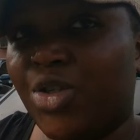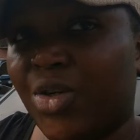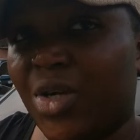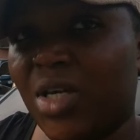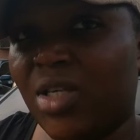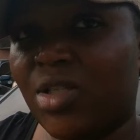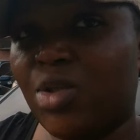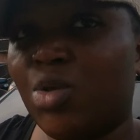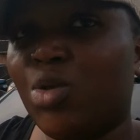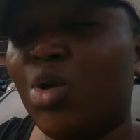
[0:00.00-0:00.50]
the
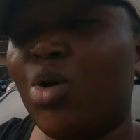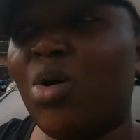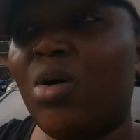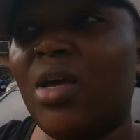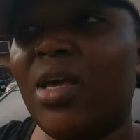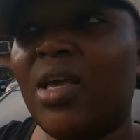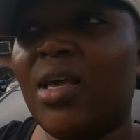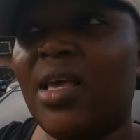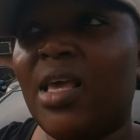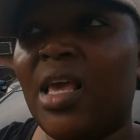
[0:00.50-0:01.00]
drinks, you
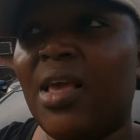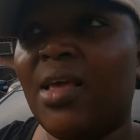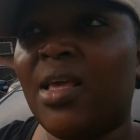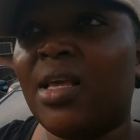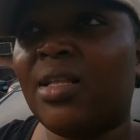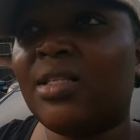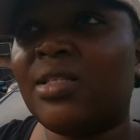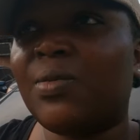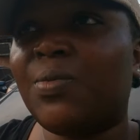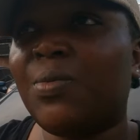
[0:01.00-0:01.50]
know,
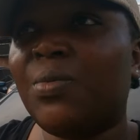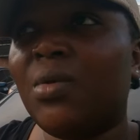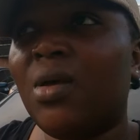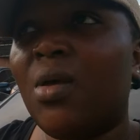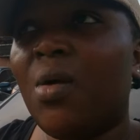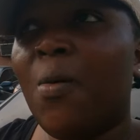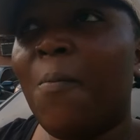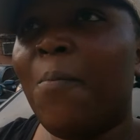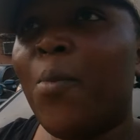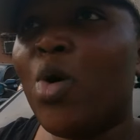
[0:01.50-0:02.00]

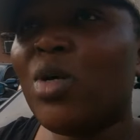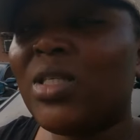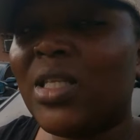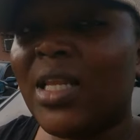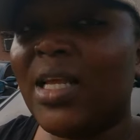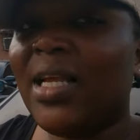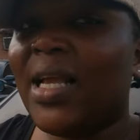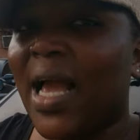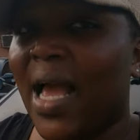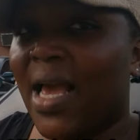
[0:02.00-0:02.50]
it's
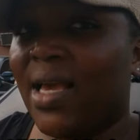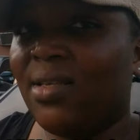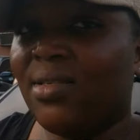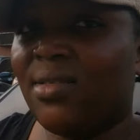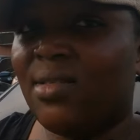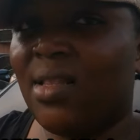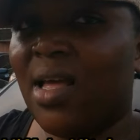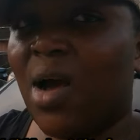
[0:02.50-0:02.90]
mostly guys